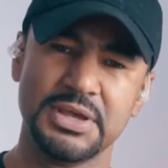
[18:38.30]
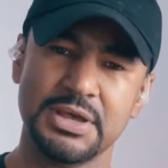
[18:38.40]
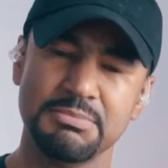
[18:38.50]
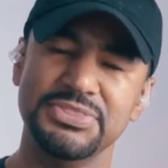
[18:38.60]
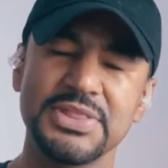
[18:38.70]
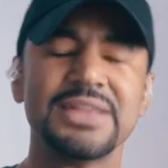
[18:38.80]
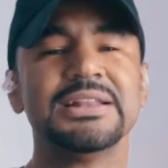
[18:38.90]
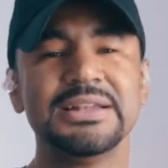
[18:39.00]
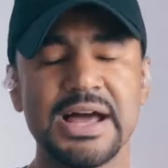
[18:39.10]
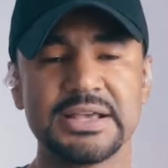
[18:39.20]
But
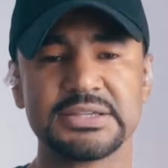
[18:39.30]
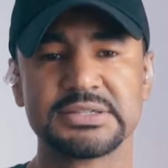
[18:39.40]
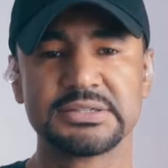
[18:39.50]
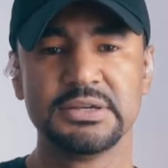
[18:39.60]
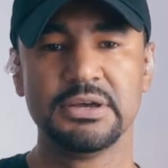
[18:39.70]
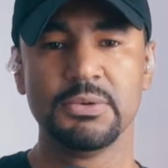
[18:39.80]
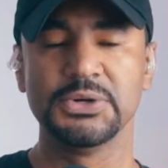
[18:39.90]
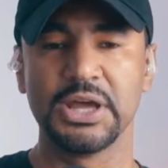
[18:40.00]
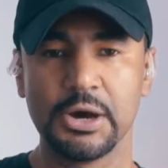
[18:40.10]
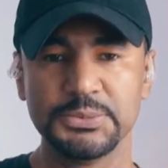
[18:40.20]
nonetheless,
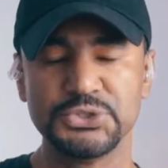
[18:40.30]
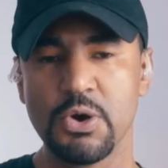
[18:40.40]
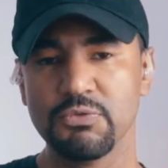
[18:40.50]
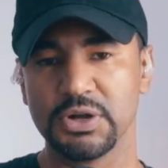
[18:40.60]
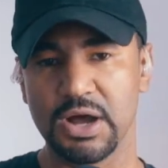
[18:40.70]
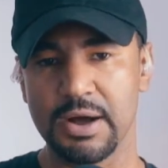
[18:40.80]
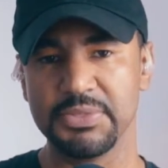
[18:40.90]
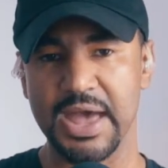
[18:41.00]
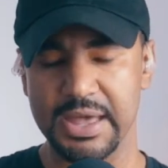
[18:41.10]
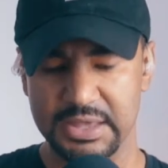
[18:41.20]
what helps you overcome
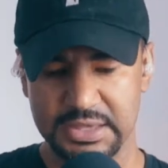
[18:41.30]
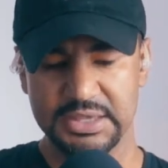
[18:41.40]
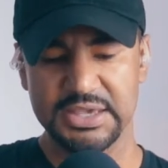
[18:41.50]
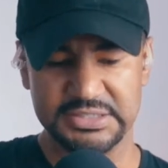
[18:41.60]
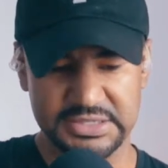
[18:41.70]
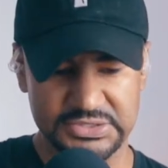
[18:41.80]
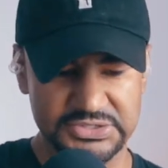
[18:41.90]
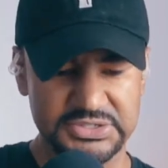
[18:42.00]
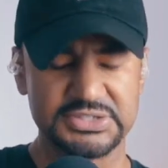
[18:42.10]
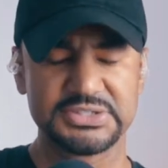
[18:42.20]
that is
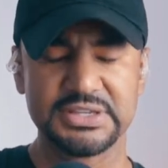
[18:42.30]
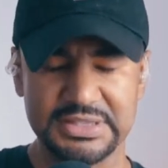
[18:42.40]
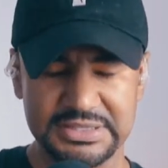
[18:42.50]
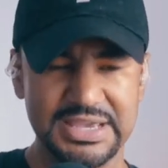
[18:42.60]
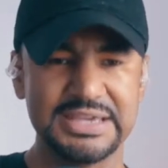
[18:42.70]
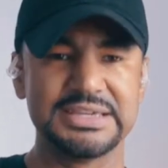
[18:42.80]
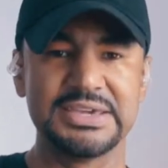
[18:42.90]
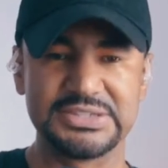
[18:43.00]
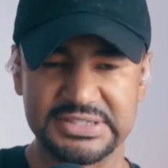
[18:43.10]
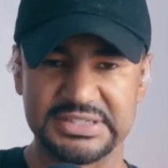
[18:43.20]
consistently taking
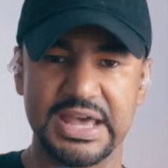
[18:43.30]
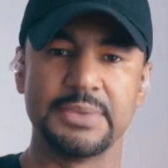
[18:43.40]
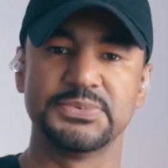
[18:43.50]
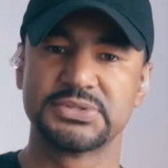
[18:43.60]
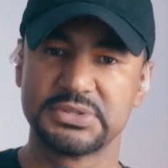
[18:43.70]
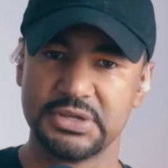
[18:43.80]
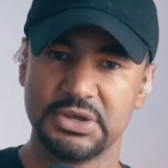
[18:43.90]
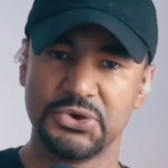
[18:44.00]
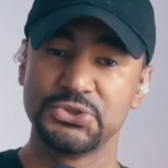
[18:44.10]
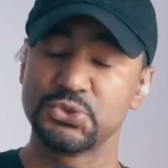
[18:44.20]
steps
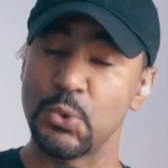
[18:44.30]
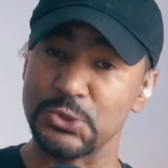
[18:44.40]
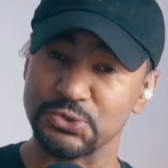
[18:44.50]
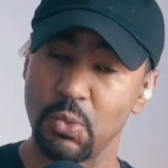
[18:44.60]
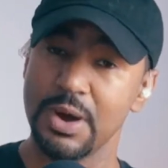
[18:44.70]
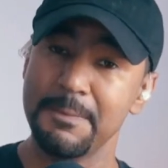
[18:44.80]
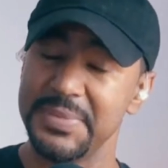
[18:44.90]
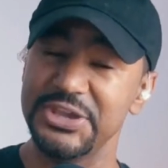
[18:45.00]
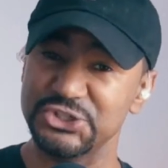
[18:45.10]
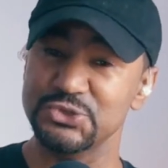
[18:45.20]
towards what
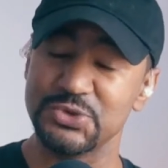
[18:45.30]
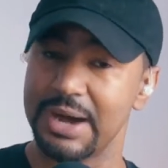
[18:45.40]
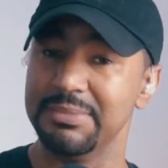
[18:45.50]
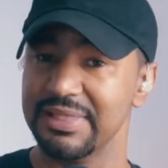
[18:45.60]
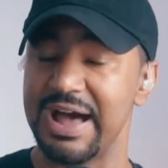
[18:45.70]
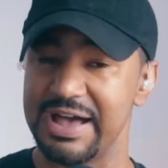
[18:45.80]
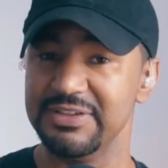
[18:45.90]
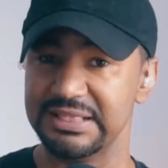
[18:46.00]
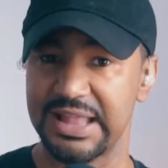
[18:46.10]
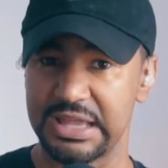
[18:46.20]
makes you come alive
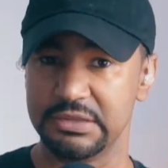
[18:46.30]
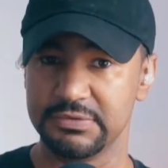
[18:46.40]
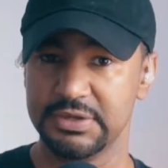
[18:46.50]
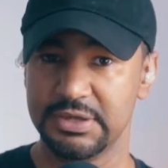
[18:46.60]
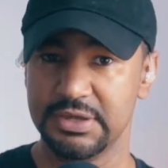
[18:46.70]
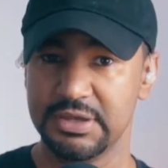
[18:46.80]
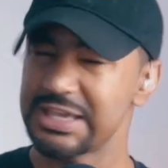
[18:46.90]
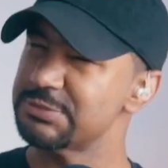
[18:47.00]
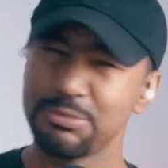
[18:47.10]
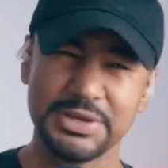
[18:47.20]
in life.
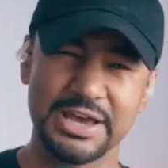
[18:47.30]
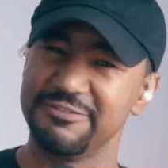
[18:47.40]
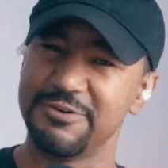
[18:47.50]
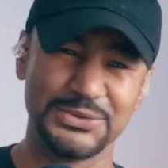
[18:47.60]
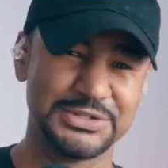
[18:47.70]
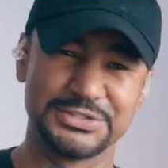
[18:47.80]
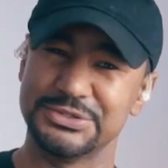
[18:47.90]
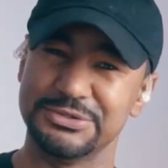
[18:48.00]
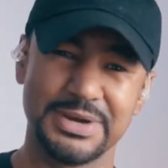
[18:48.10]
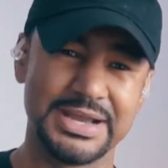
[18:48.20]
That's what we got to focus
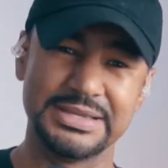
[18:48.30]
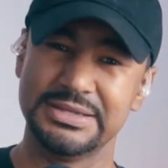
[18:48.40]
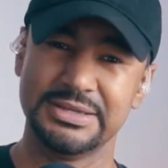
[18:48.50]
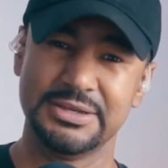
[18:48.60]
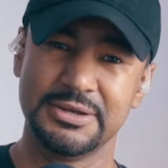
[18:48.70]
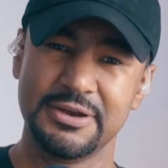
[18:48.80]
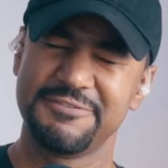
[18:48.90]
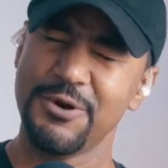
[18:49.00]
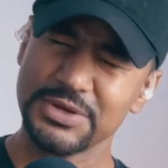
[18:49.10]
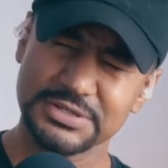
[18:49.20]
on, right?
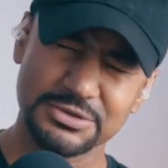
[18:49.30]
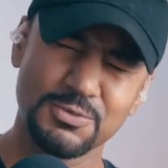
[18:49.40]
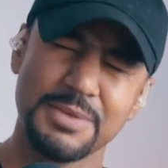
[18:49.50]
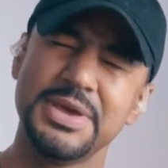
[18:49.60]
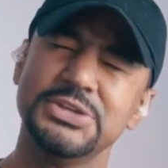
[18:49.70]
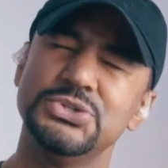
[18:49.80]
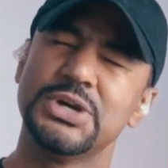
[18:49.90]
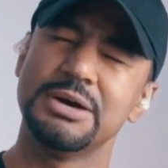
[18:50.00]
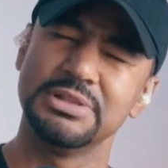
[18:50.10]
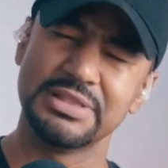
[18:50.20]
Focus on what makes you
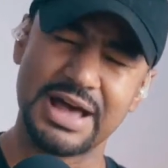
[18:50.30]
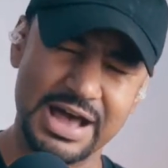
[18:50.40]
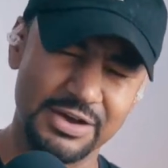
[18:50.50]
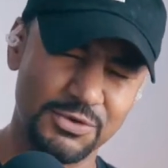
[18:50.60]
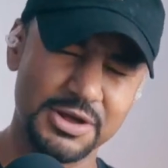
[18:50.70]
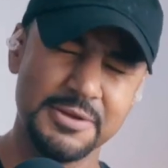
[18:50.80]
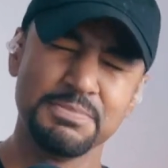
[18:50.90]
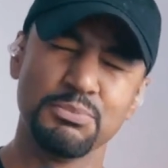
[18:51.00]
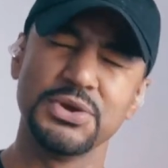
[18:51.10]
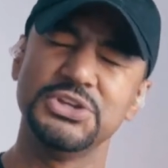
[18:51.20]
come alive, what
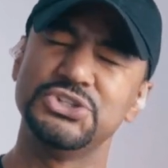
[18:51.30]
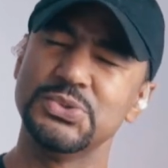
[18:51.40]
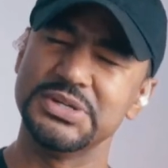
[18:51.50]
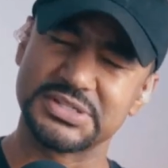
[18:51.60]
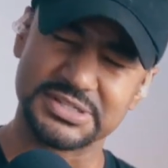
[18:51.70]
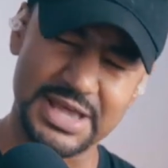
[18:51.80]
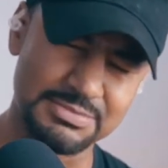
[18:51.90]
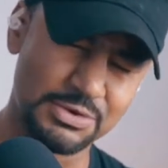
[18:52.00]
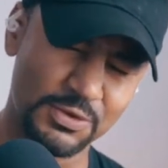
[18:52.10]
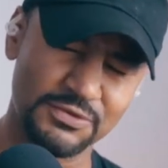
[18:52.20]
brings you
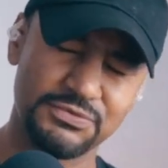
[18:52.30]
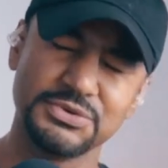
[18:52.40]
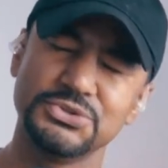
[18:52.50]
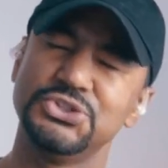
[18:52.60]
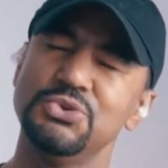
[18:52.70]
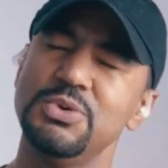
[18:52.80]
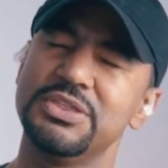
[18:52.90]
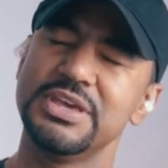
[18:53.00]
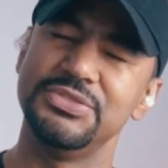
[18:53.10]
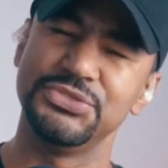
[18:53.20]
excitement, what fills you
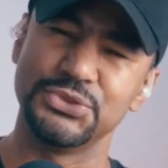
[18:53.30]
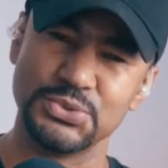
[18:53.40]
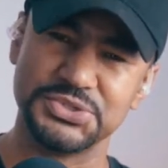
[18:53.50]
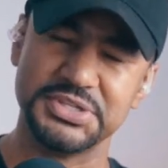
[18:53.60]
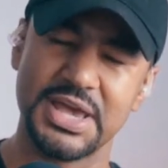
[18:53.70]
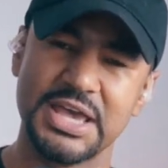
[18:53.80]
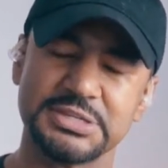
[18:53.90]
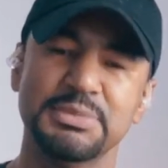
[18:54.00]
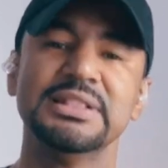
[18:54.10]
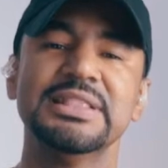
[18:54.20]
with
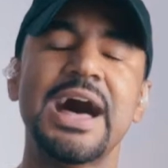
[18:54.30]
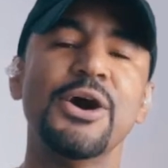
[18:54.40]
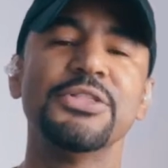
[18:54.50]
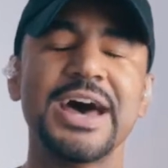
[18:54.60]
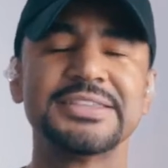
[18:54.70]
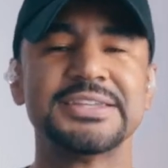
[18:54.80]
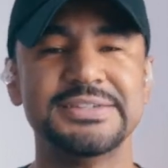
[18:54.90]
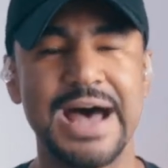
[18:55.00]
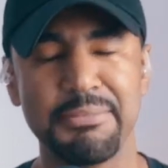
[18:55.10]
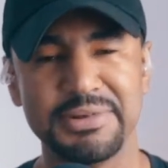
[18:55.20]
enthusiasm. Allow that to
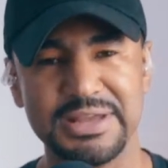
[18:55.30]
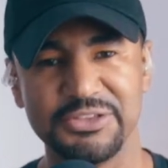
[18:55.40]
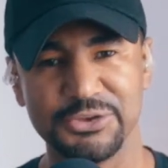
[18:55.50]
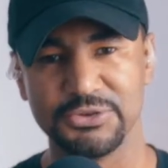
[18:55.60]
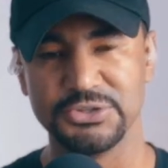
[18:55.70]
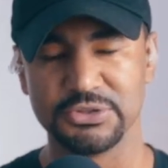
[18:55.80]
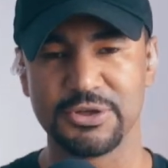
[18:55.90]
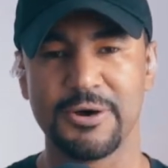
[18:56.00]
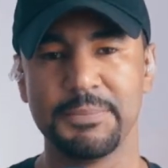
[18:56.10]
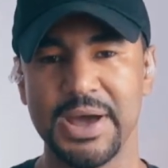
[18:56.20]
dominate your
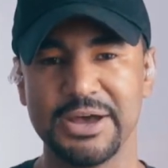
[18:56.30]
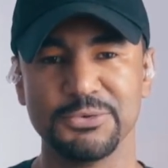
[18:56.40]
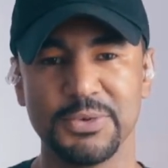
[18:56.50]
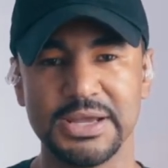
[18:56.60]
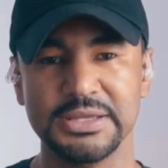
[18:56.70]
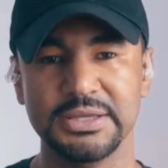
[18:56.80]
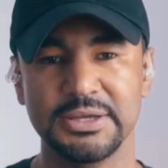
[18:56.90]
thought pattern, right?